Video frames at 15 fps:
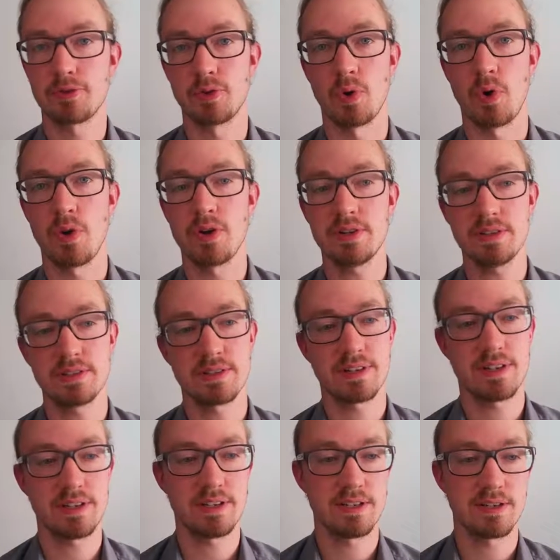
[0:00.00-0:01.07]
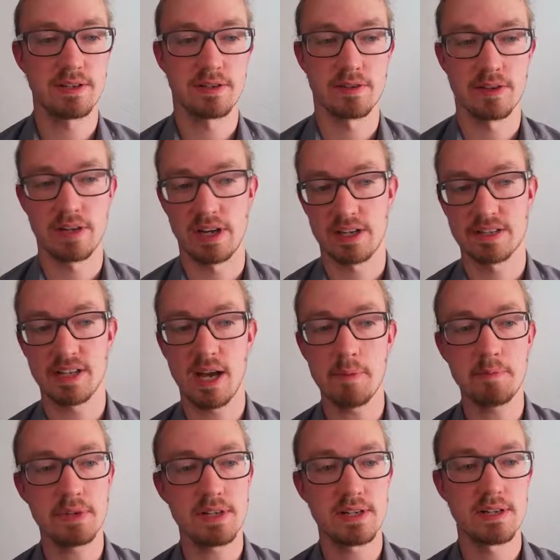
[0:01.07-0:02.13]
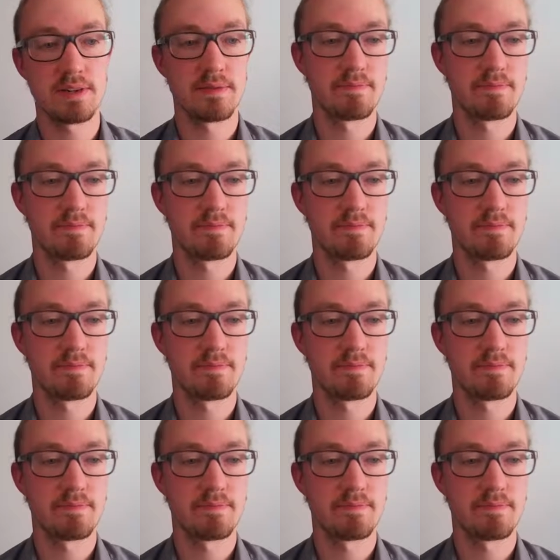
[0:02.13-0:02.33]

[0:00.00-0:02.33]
drawn an example.